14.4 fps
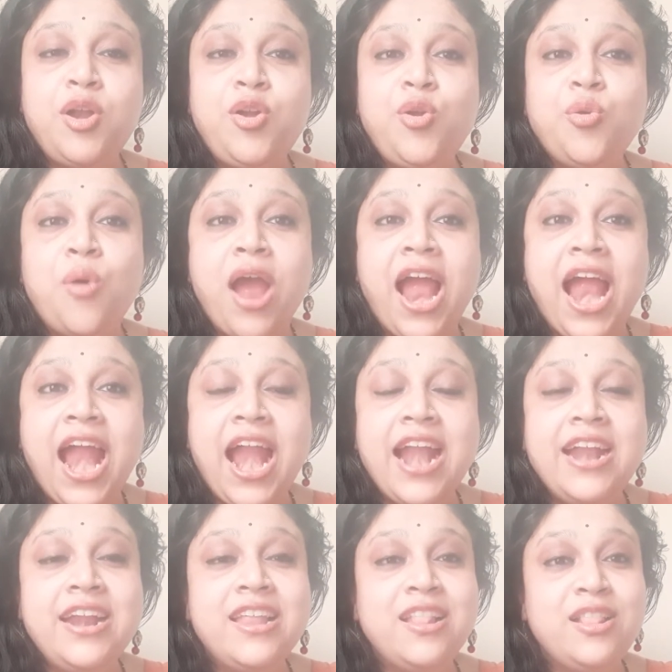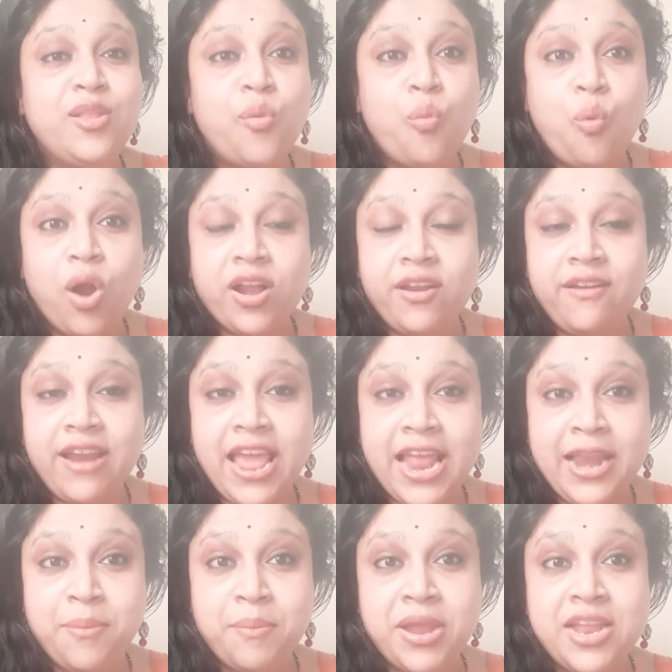to handle the water
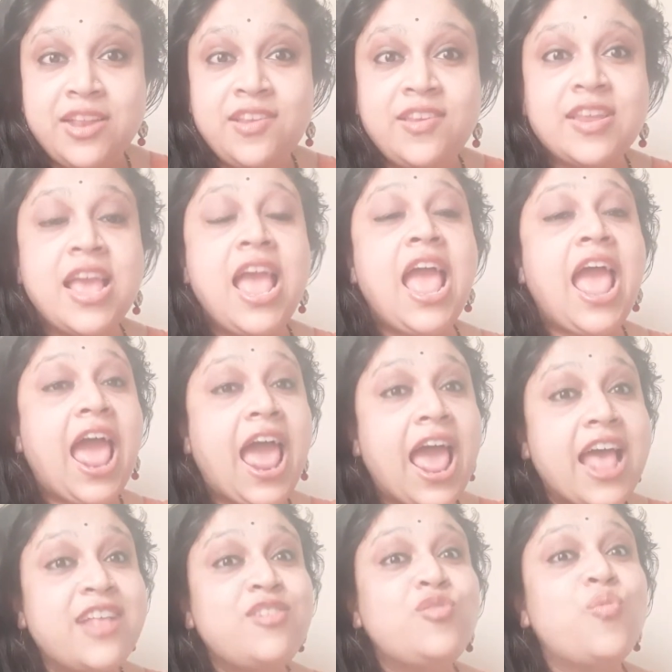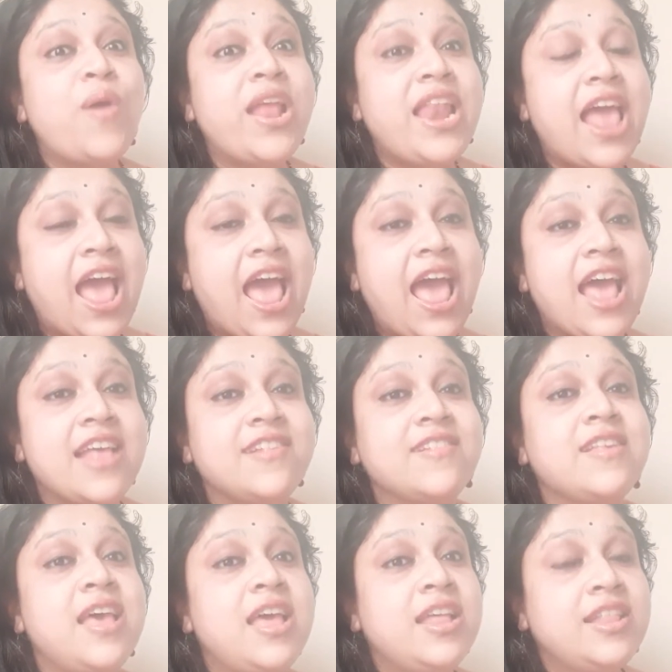element, as well
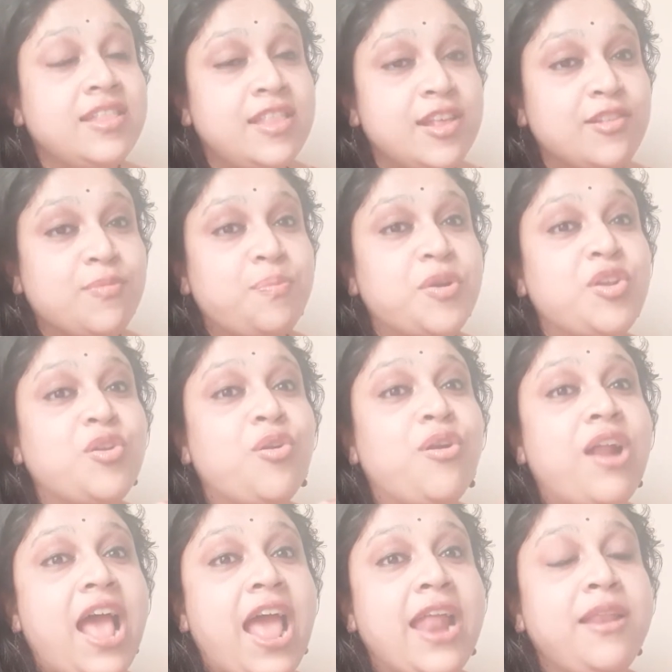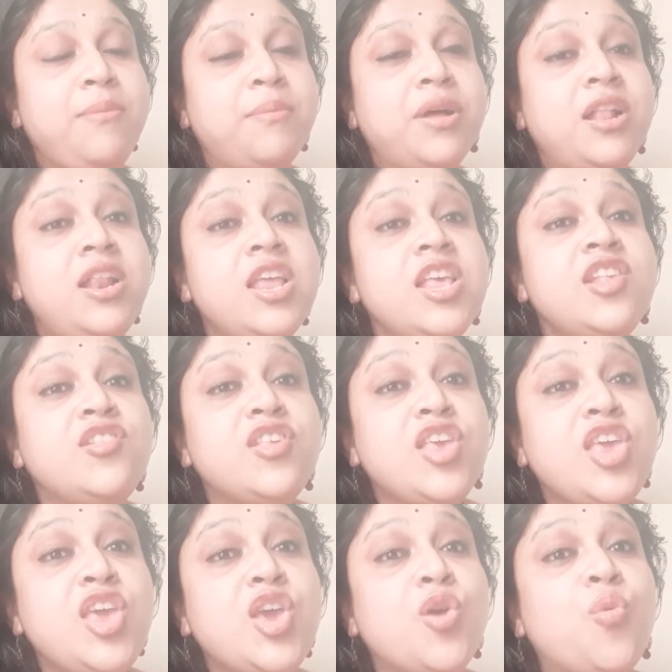as this particular animal is
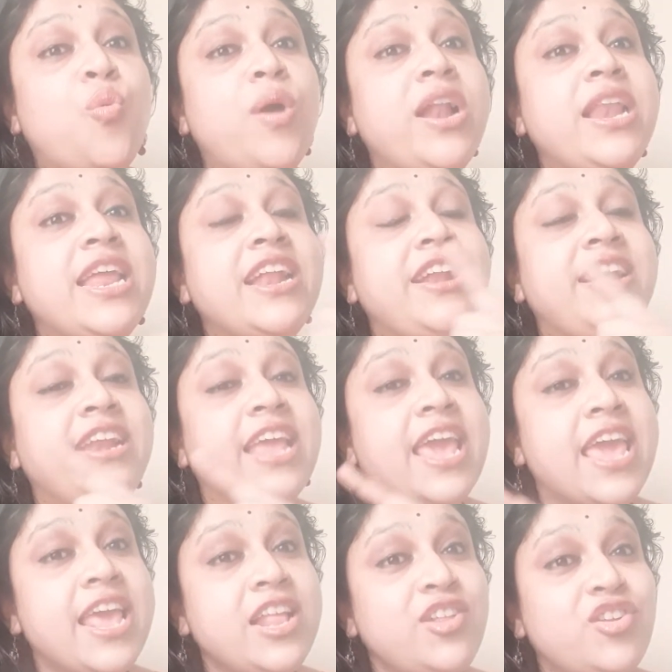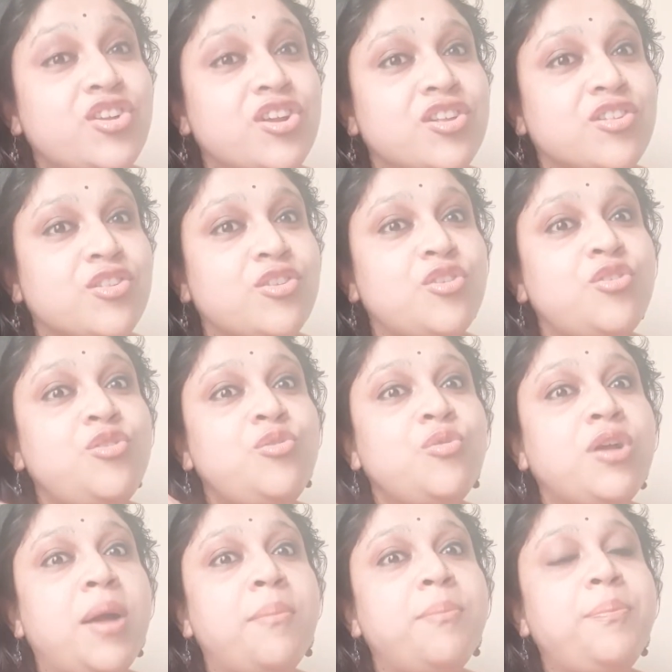equally dangerous to
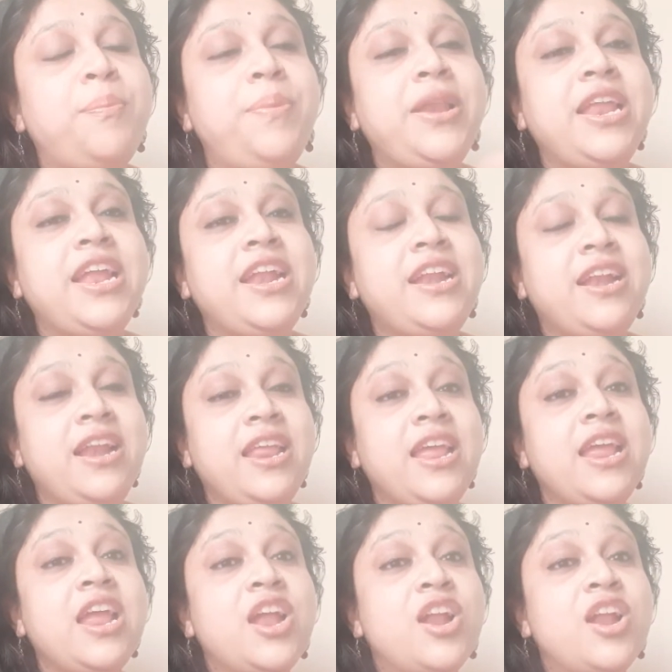completely